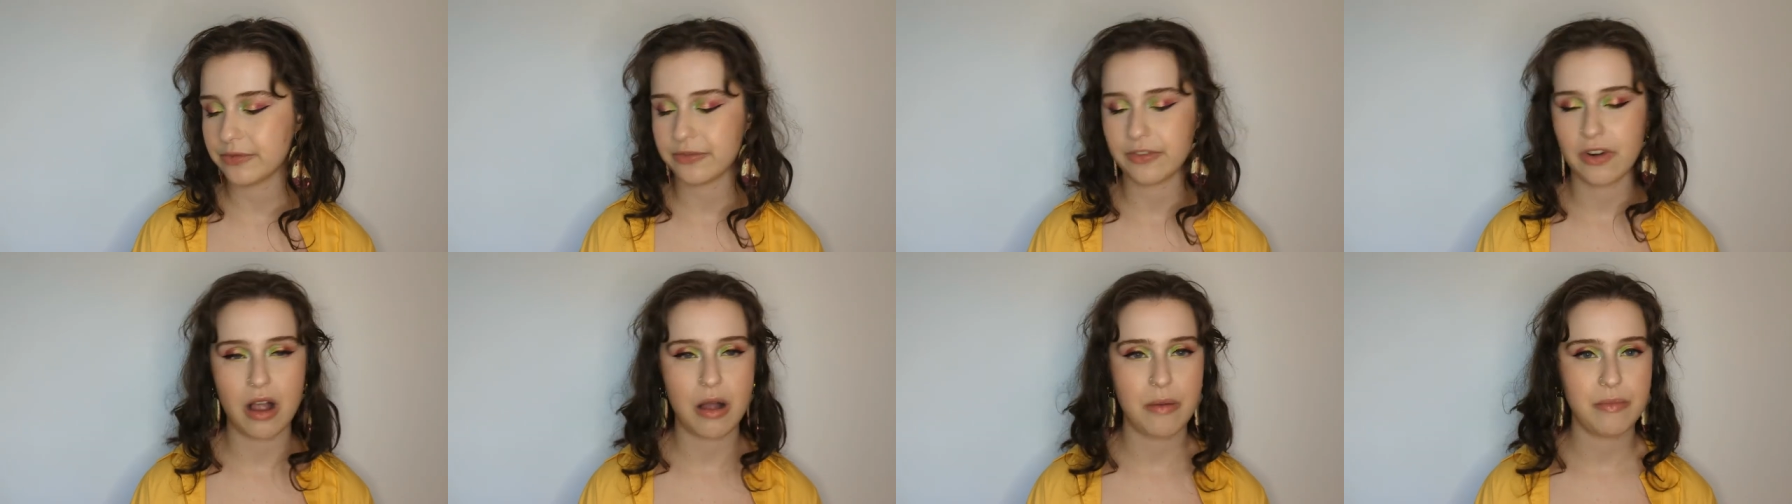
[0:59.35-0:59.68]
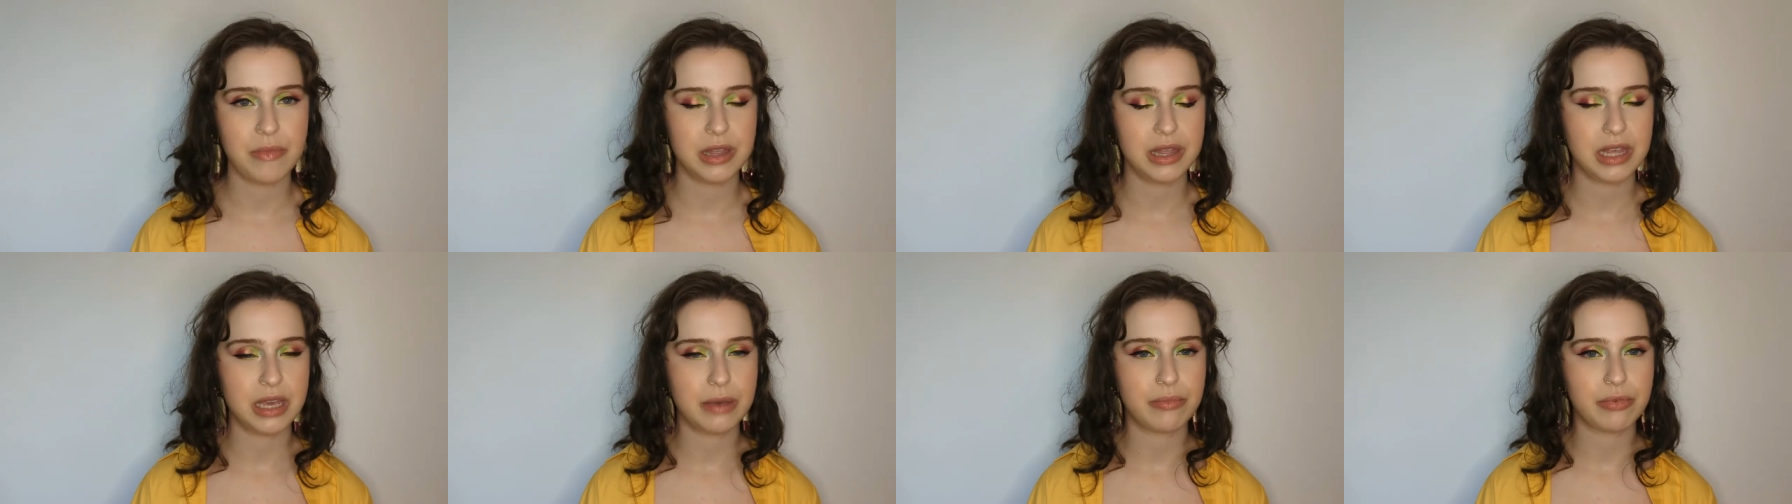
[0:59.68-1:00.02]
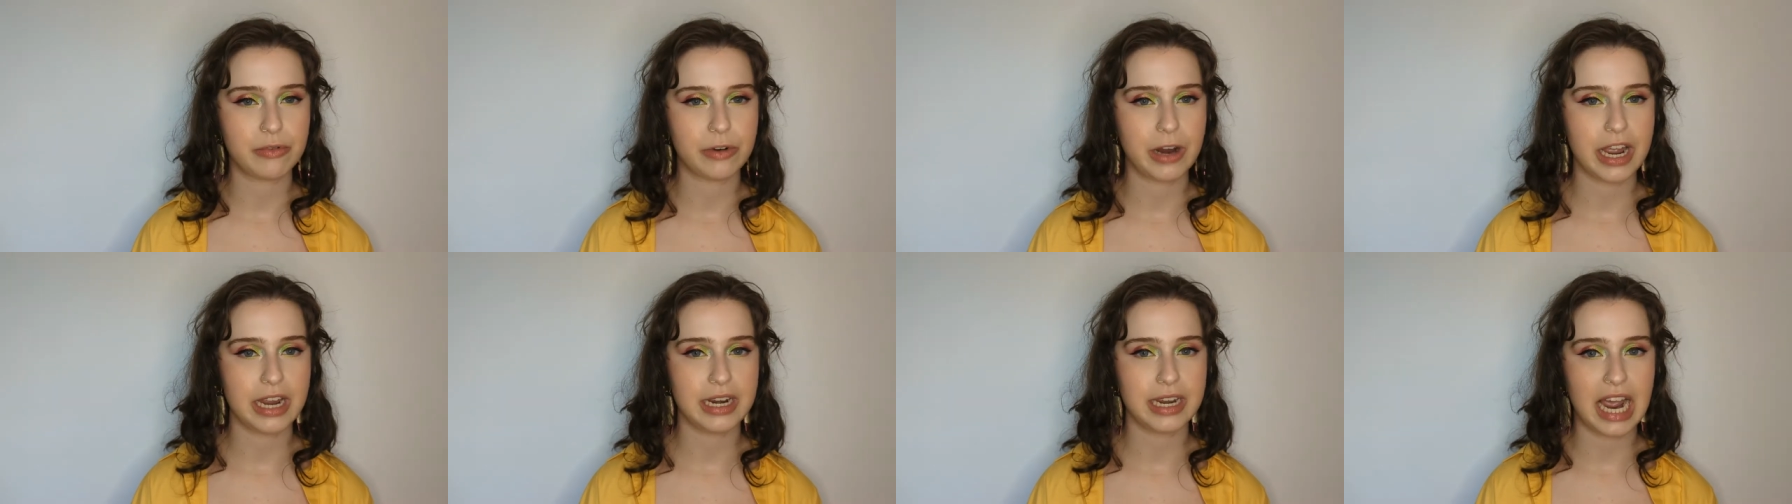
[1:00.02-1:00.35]
from the
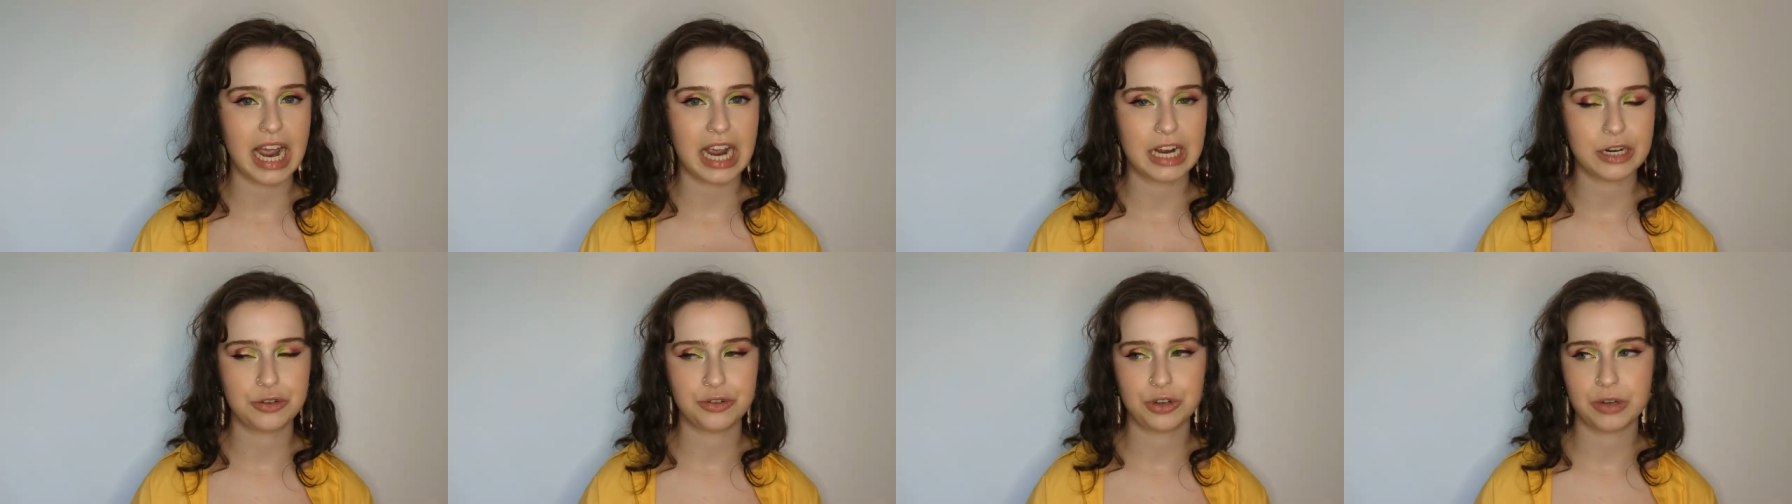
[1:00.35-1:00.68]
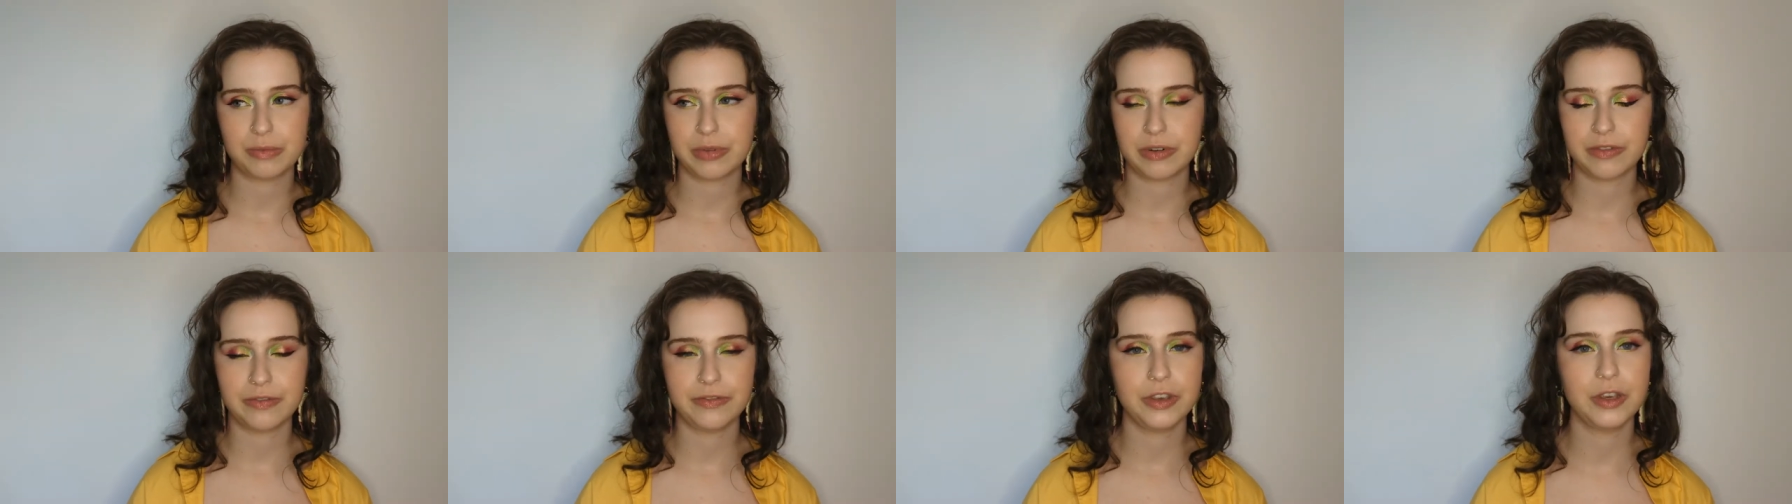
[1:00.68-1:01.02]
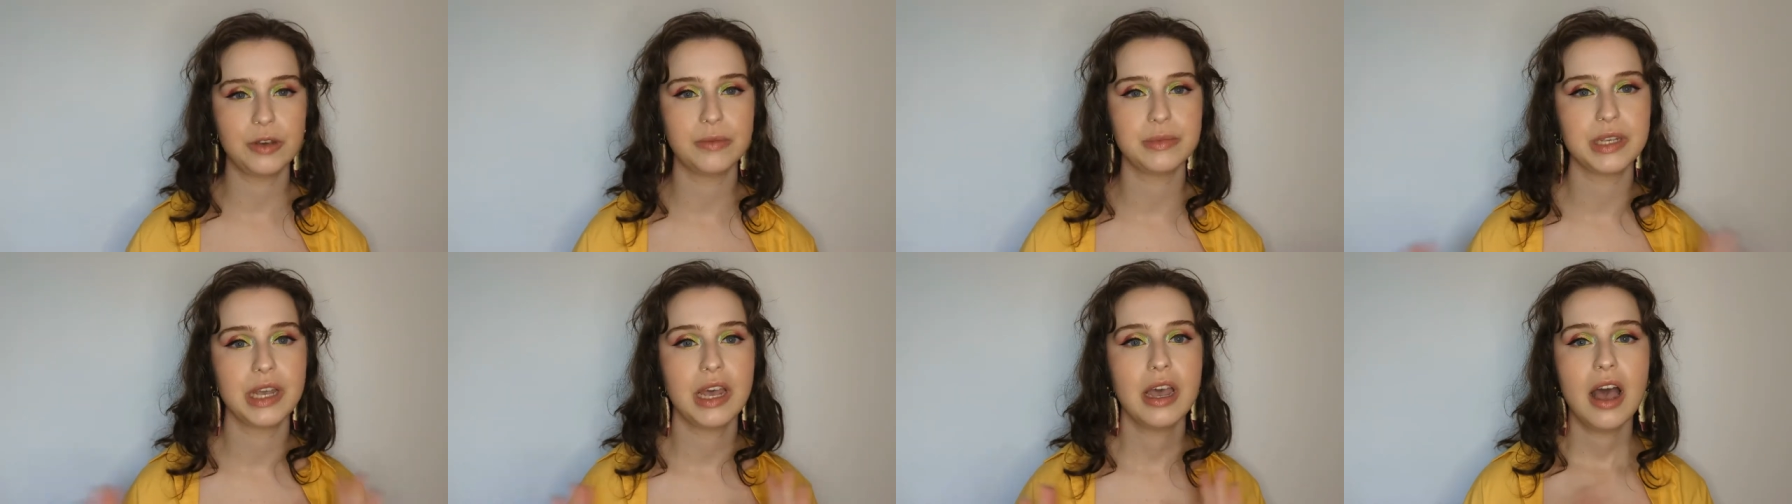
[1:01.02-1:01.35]
brand Astrid
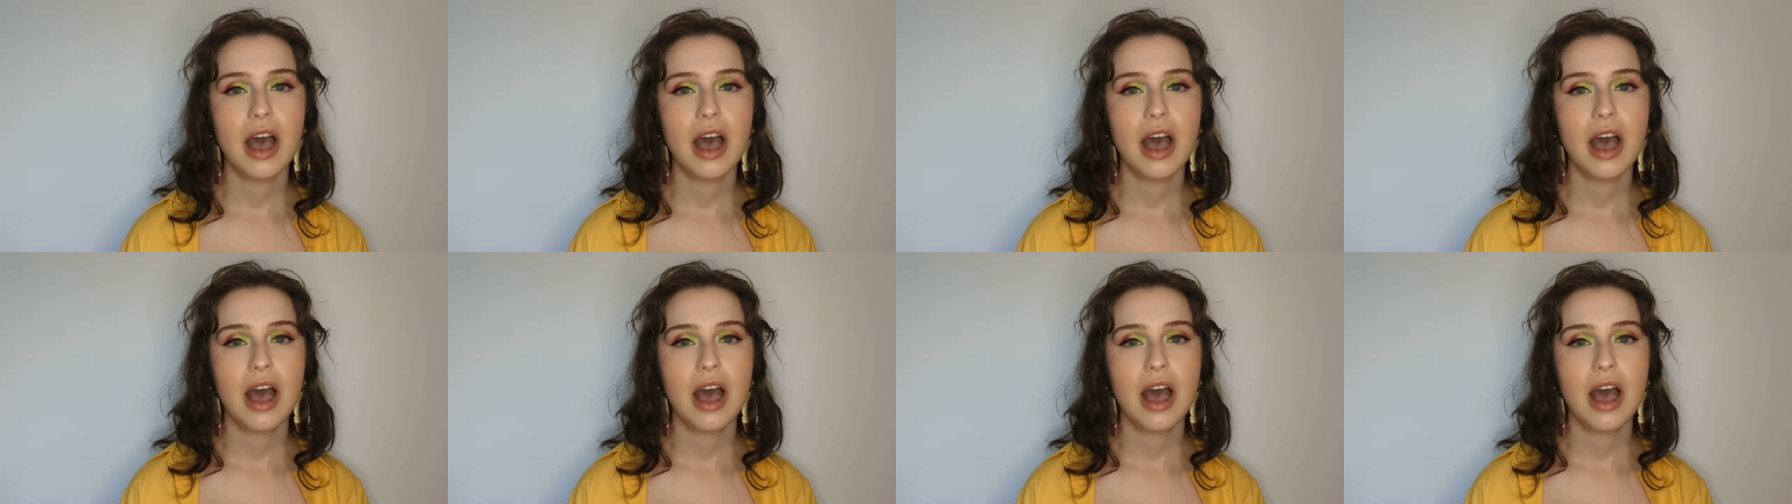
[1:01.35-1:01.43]
Perfumes.